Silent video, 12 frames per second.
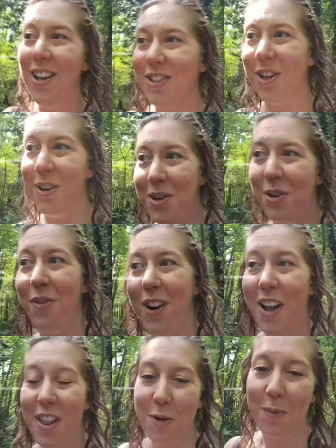So you've
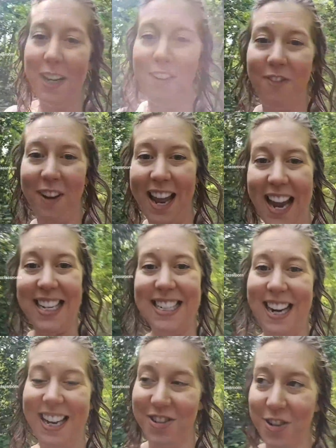learnt that we can fit 8
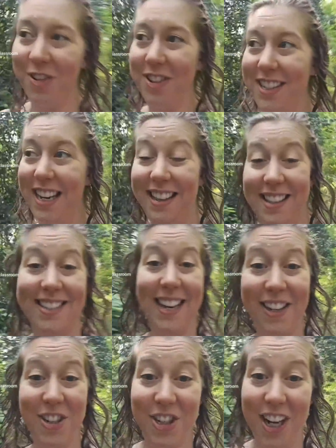electrons in the
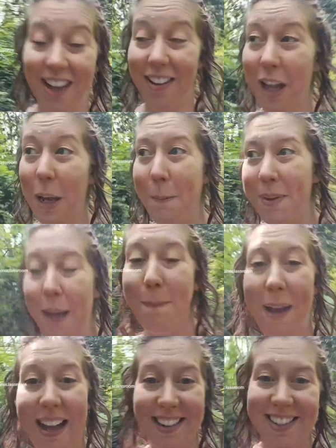second shell, but that
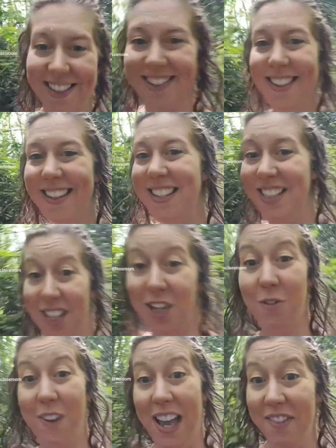pattern doesn't continue
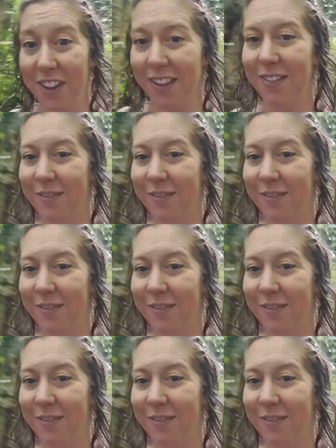forever.